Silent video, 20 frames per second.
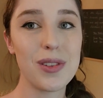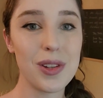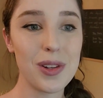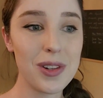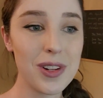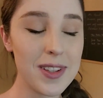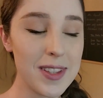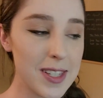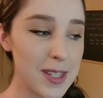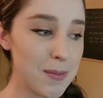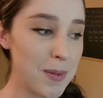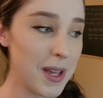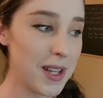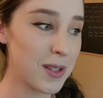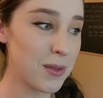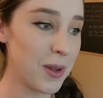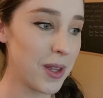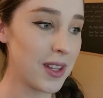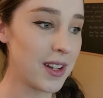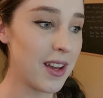learning the
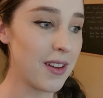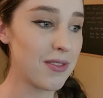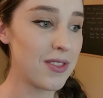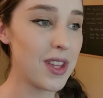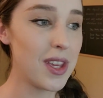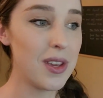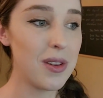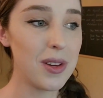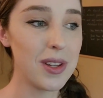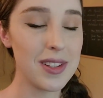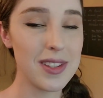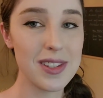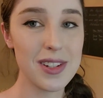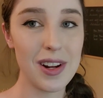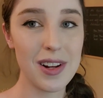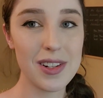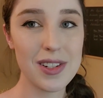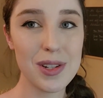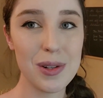space well enough that you can start